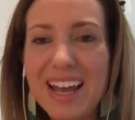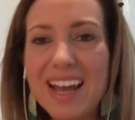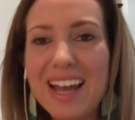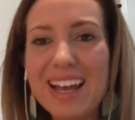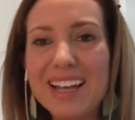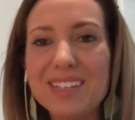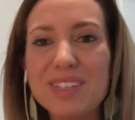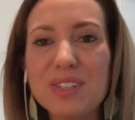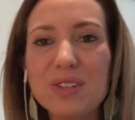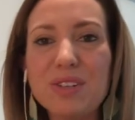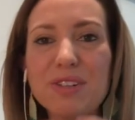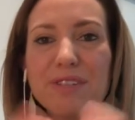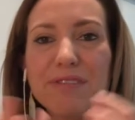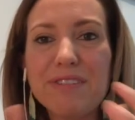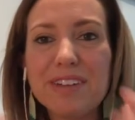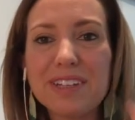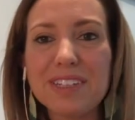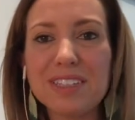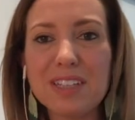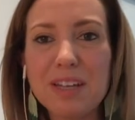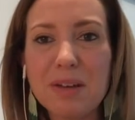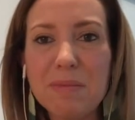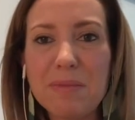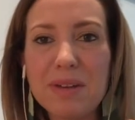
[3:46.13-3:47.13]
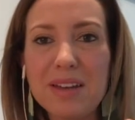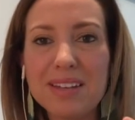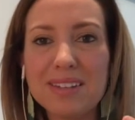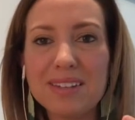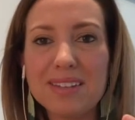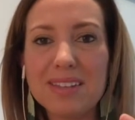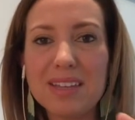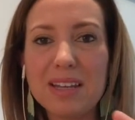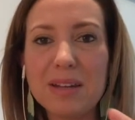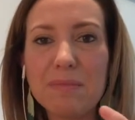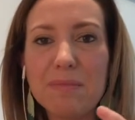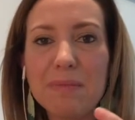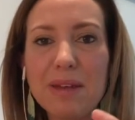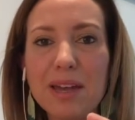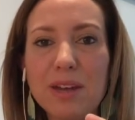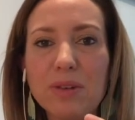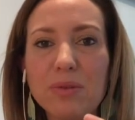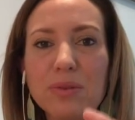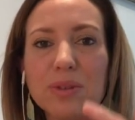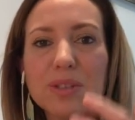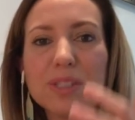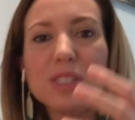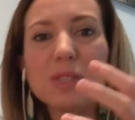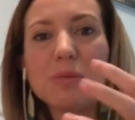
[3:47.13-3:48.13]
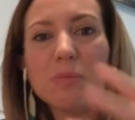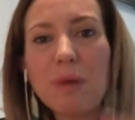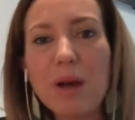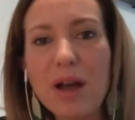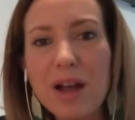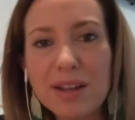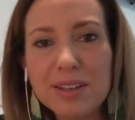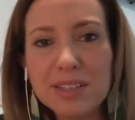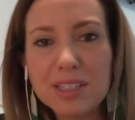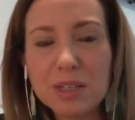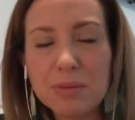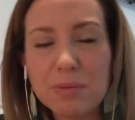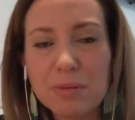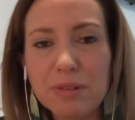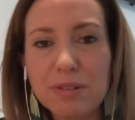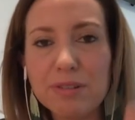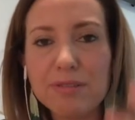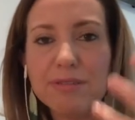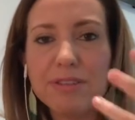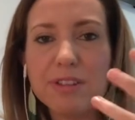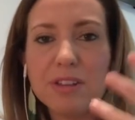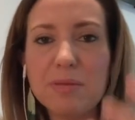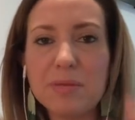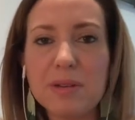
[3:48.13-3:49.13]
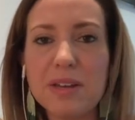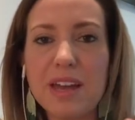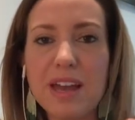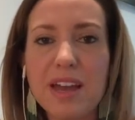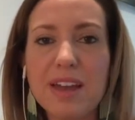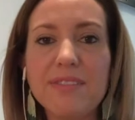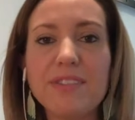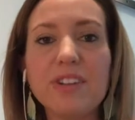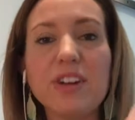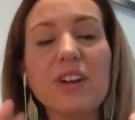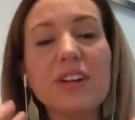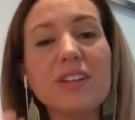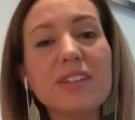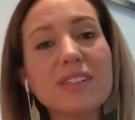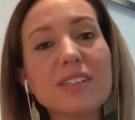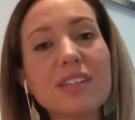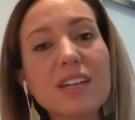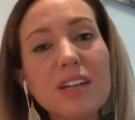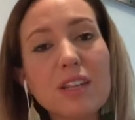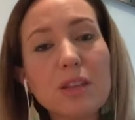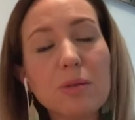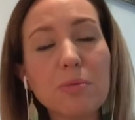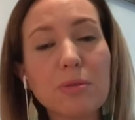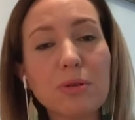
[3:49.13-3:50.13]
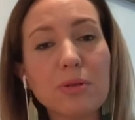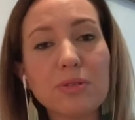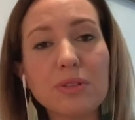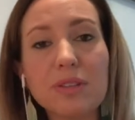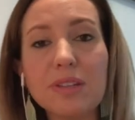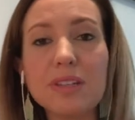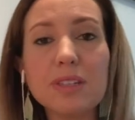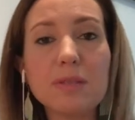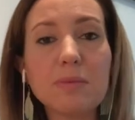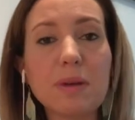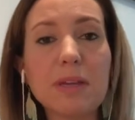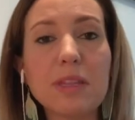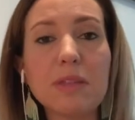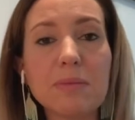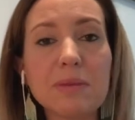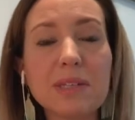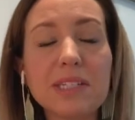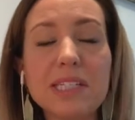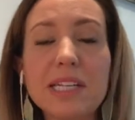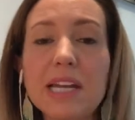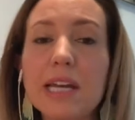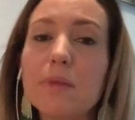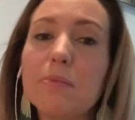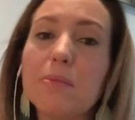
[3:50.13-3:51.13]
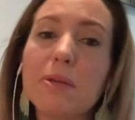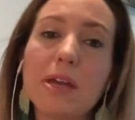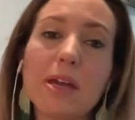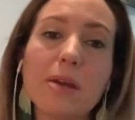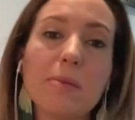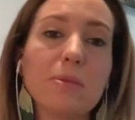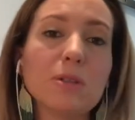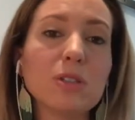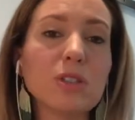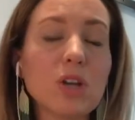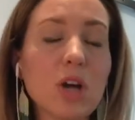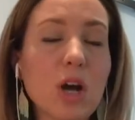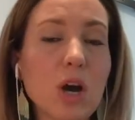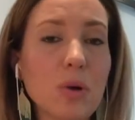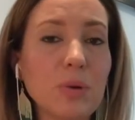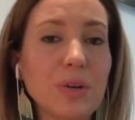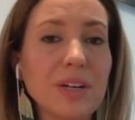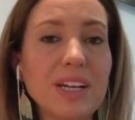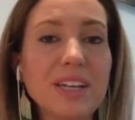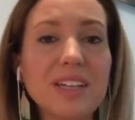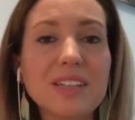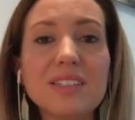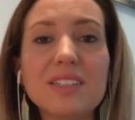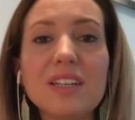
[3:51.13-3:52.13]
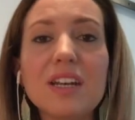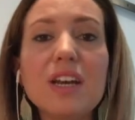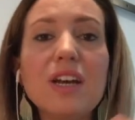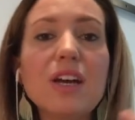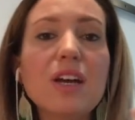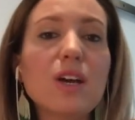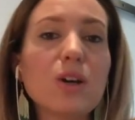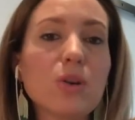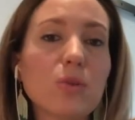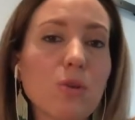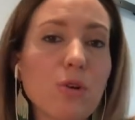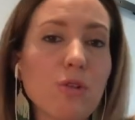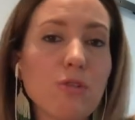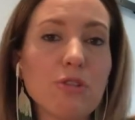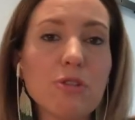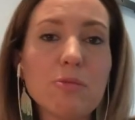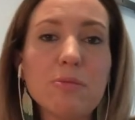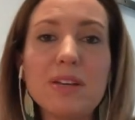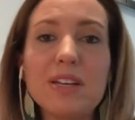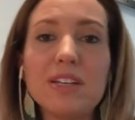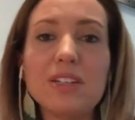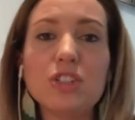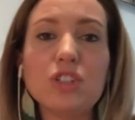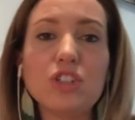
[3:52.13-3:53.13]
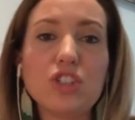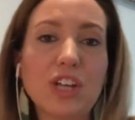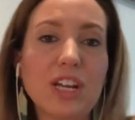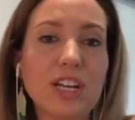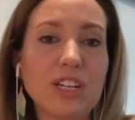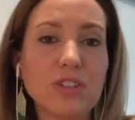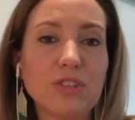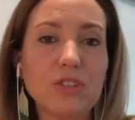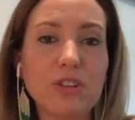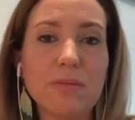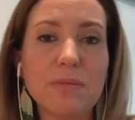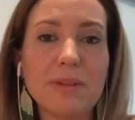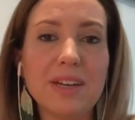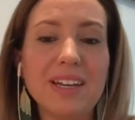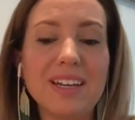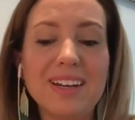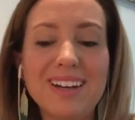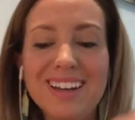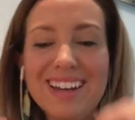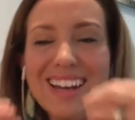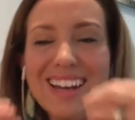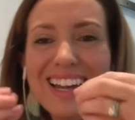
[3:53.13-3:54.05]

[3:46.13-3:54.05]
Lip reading: And so the victim is then made responsible for the behavior instead of the person that's made the mistake being able to own it, grow from it, change from it.